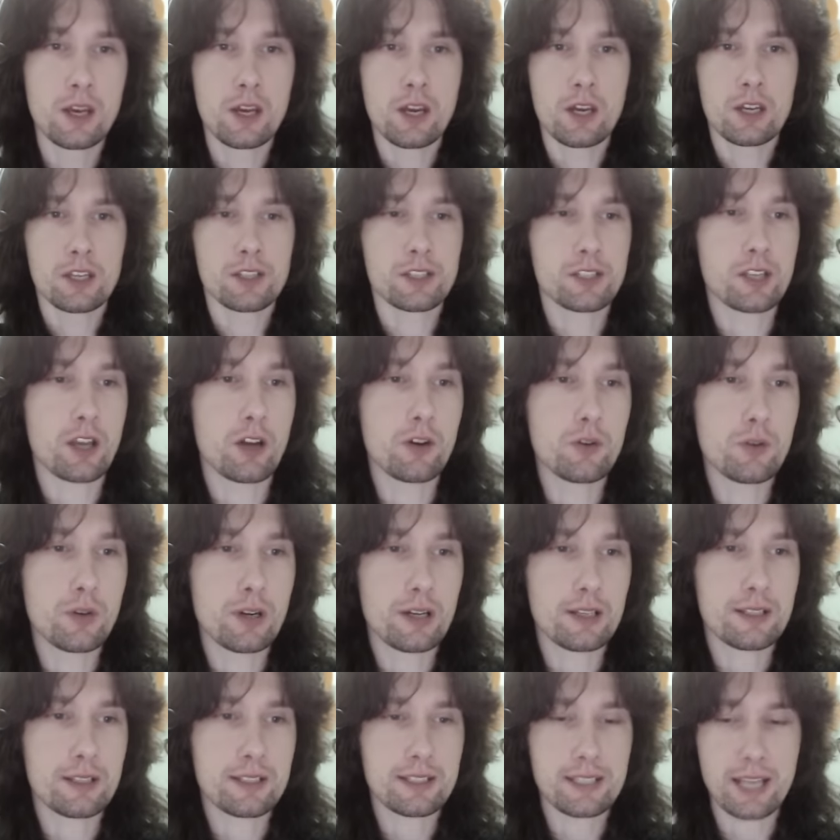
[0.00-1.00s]

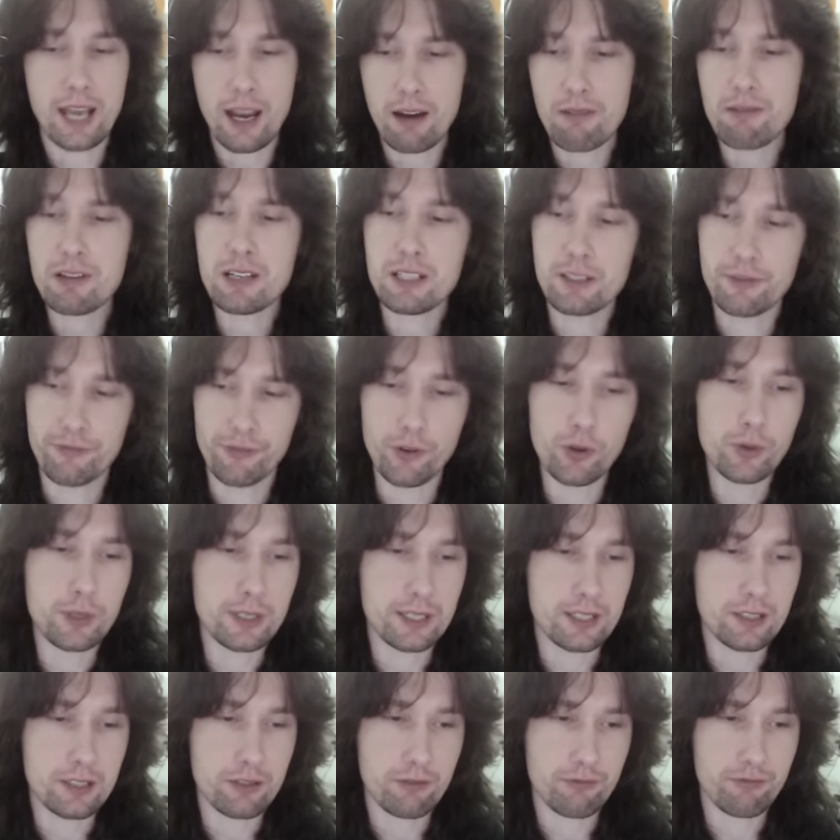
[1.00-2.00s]
So Terry's
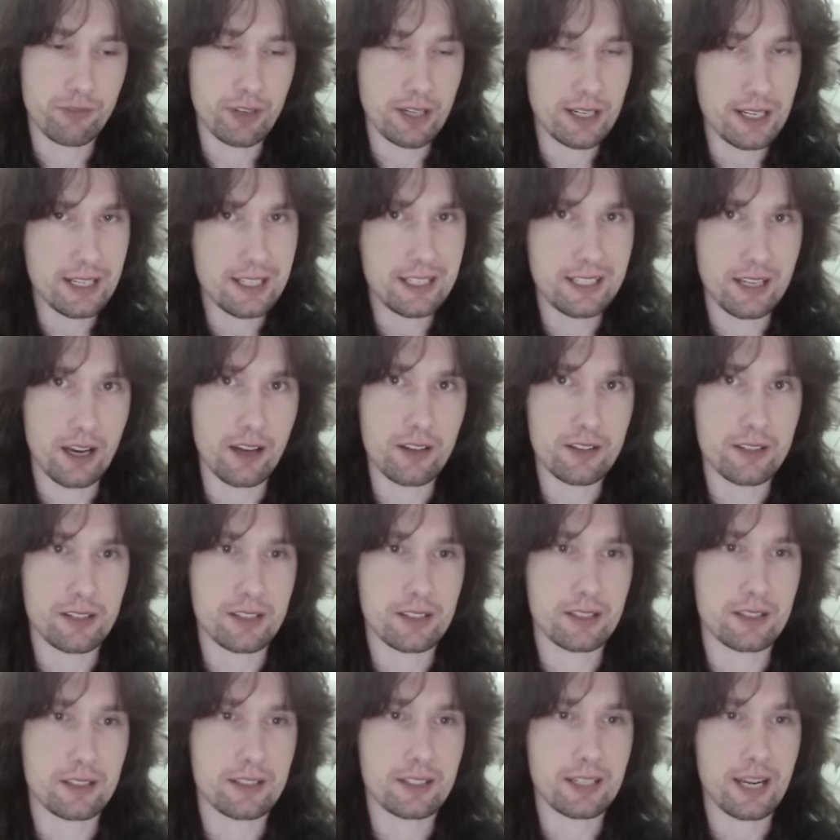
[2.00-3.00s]
voice really
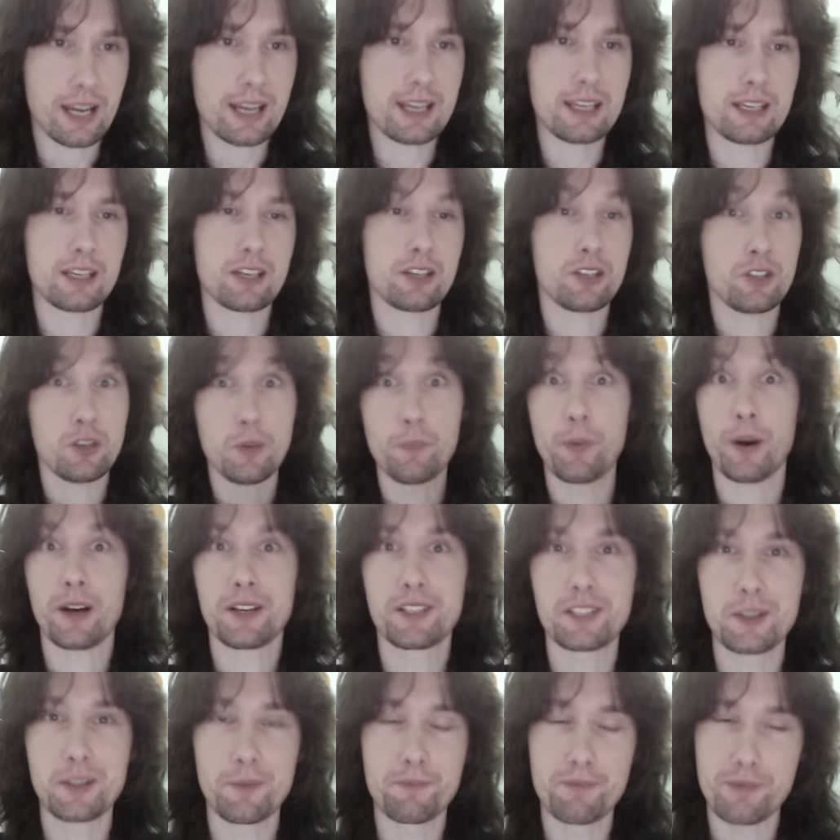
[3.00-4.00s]
does take you by
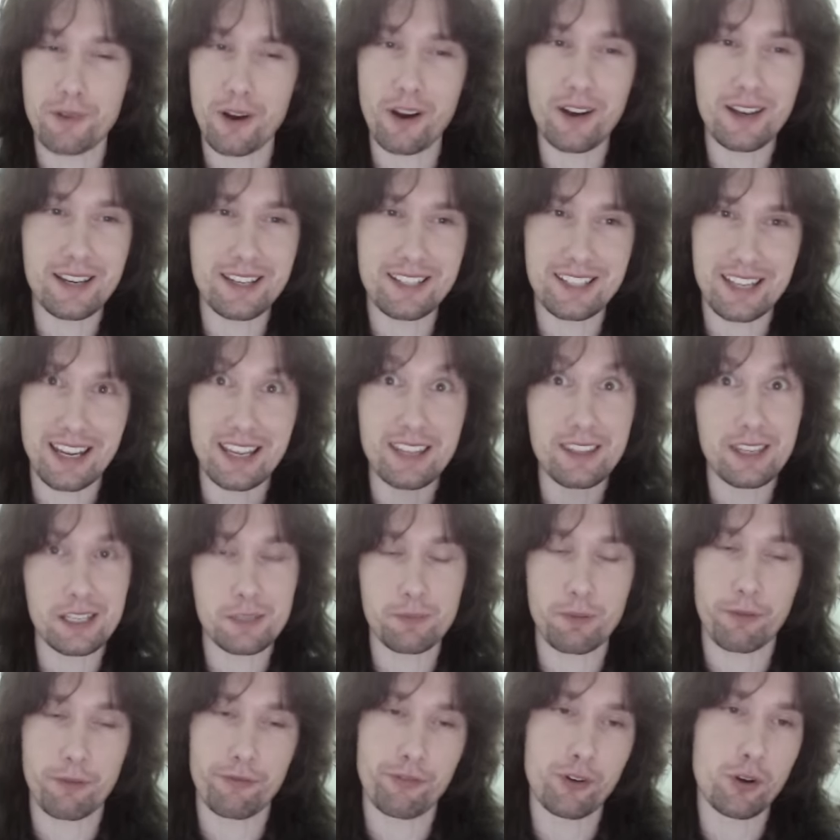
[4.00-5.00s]
surprise in this
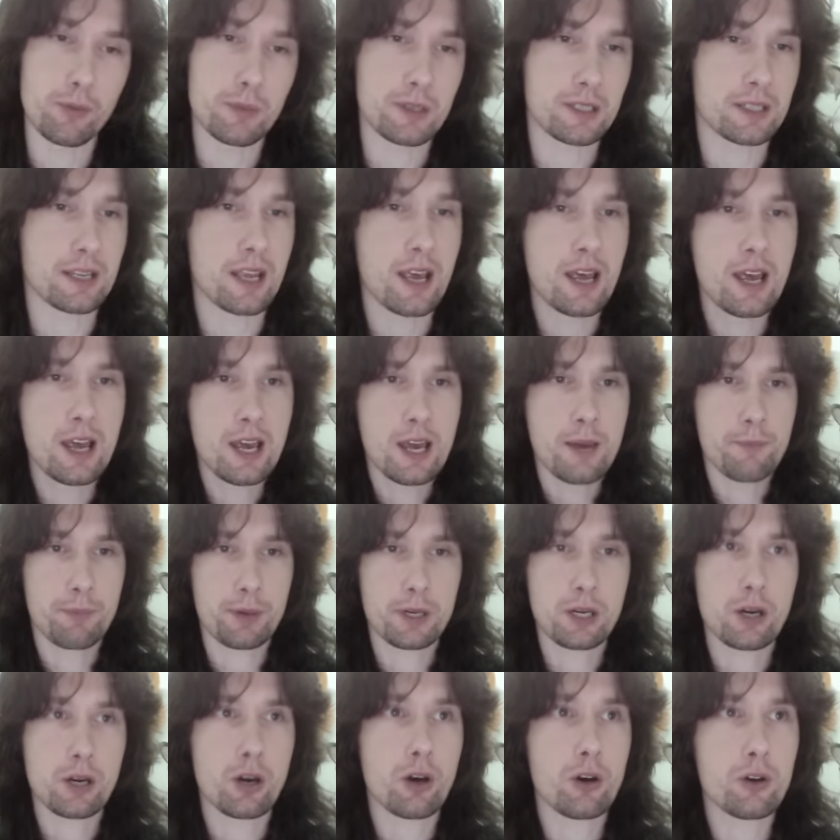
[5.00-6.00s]
performance
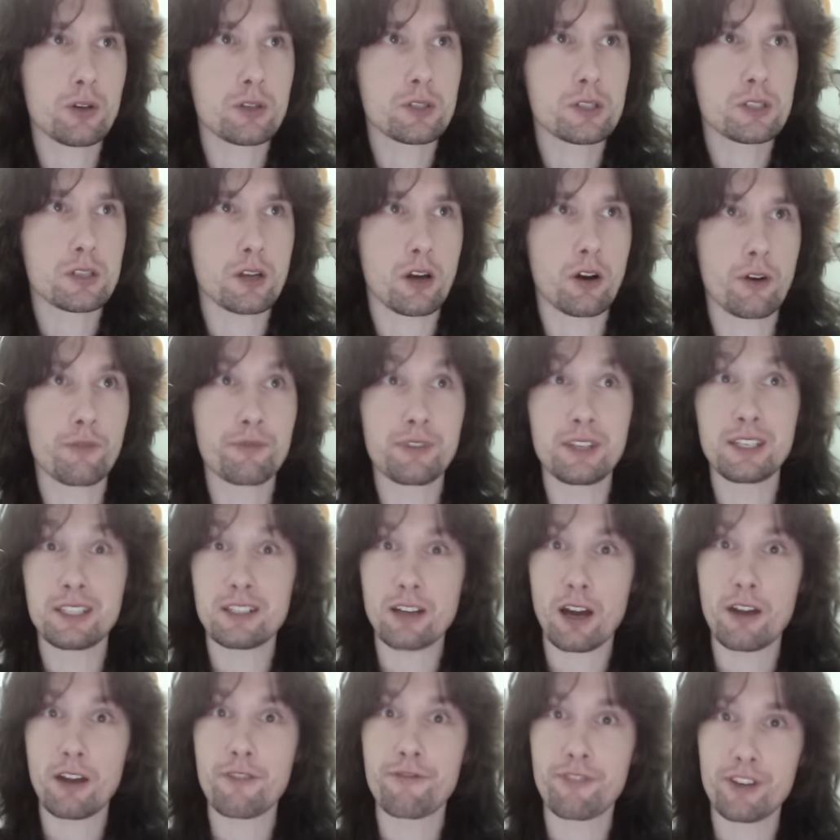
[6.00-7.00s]
because of the
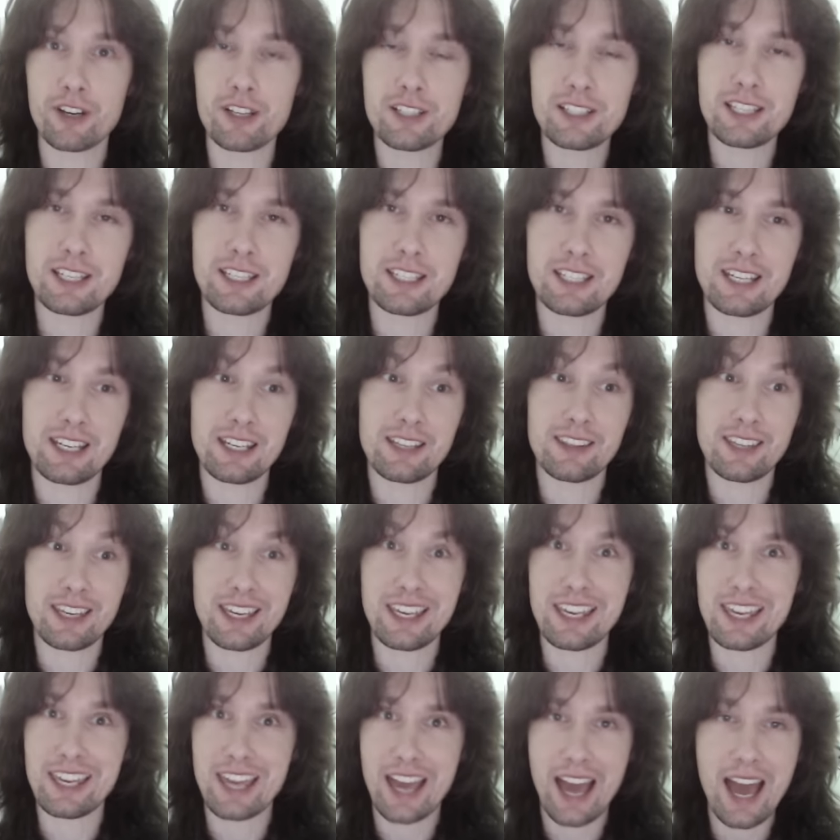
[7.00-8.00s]
diversity that
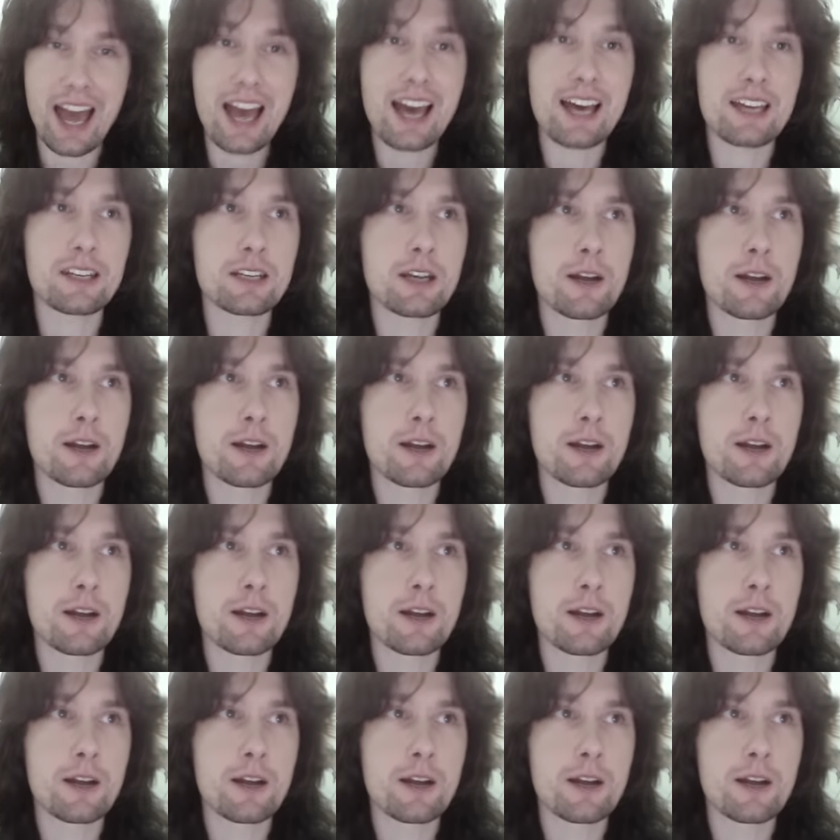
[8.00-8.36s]
he had,